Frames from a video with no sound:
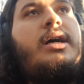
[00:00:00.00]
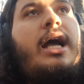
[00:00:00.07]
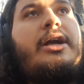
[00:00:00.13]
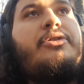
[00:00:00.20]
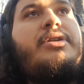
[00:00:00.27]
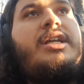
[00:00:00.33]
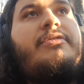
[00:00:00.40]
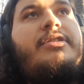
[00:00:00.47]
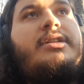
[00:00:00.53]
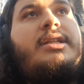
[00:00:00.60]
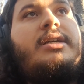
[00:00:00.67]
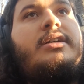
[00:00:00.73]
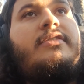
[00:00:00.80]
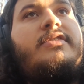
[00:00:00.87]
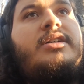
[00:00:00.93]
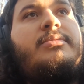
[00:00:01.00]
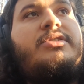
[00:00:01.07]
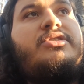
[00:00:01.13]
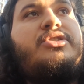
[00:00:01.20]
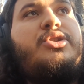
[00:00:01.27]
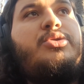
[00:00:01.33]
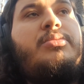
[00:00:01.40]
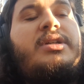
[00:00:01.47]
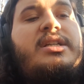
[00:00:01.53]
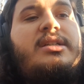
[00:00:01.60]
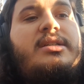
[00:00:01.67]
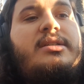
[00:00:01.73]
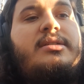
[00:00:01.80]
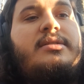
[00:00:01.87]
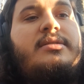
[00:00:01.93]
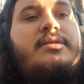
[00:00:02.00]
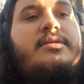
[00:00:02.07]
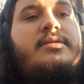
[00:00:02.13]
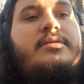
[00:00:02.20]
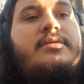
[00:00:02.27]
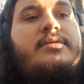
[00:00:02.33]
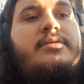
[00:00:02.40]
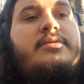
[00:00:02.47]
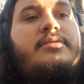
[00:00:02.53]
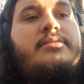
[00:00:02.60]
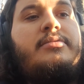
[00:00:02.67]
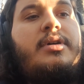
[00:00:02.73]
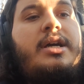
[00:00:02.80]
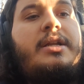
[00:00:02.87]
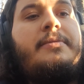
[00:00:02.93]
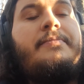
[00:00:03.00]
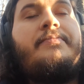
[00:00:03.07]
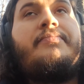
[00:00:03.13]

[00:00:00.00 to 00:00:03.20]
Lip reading: could never think of them as human, right?